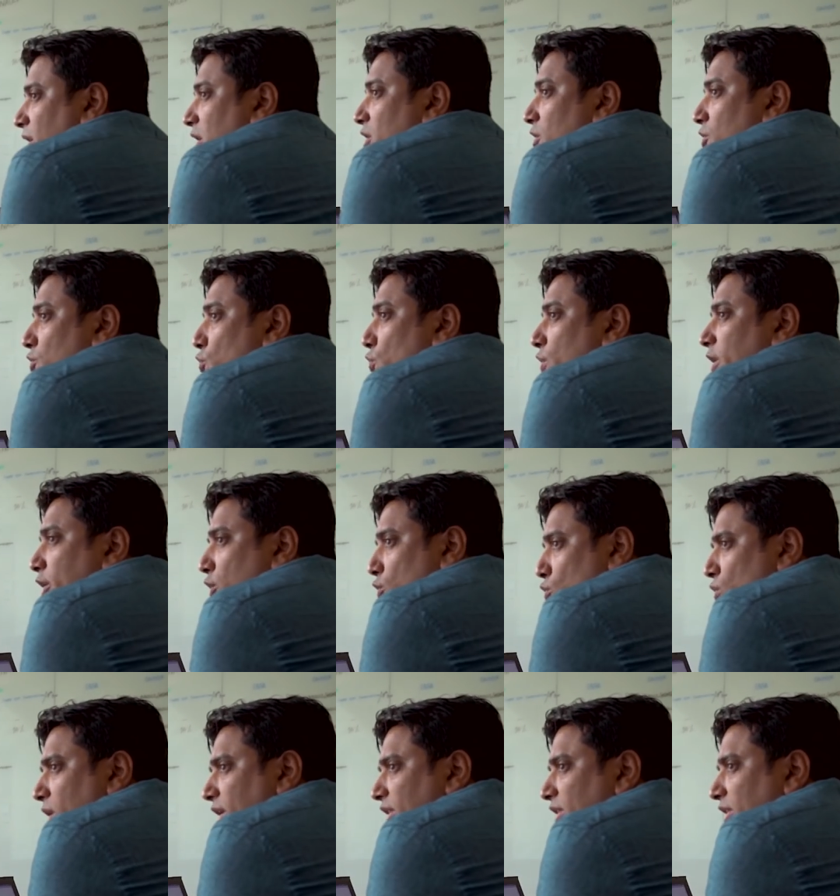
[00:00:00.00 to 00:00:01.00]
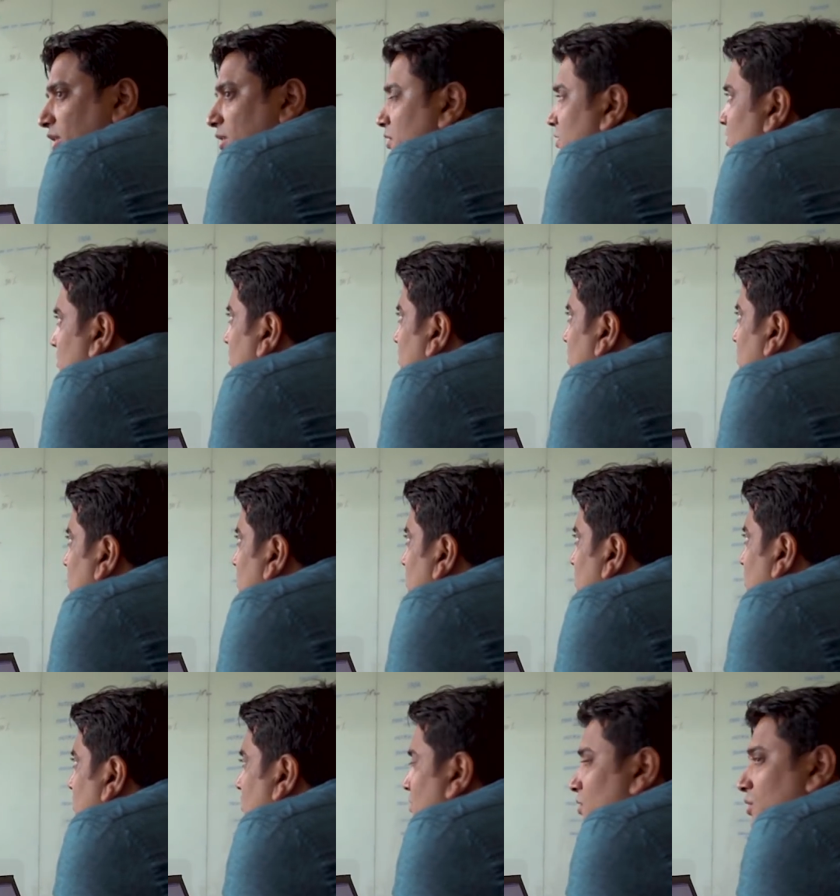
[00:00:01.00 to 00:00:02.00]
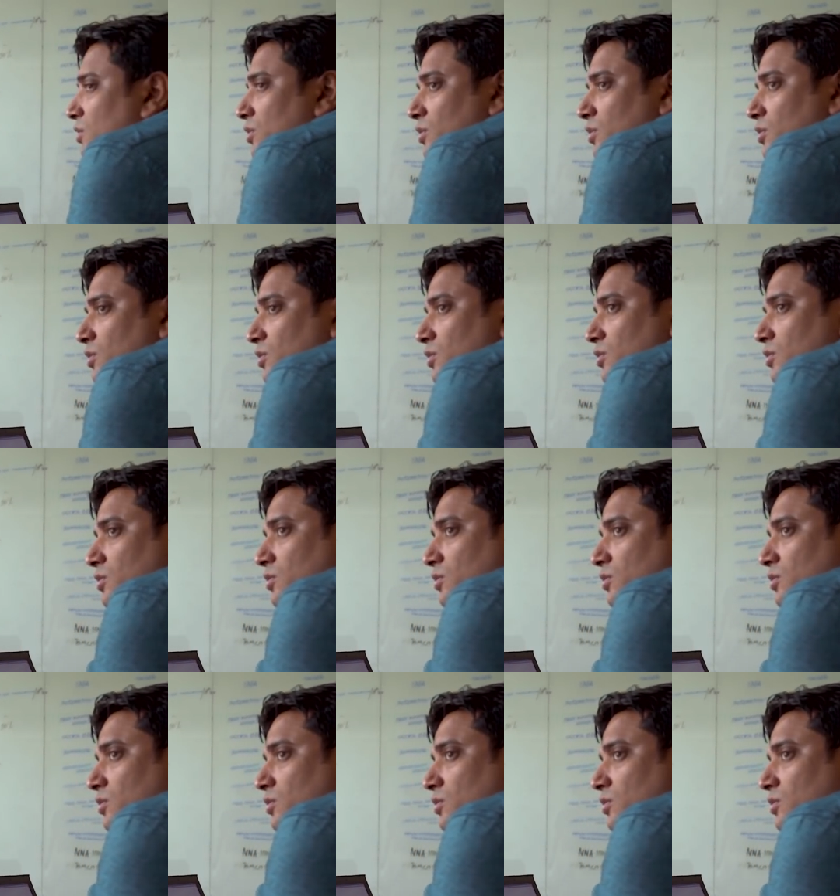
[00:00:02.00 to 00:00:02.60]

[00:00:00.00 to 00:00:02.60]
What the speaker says: me strength to work on any new technology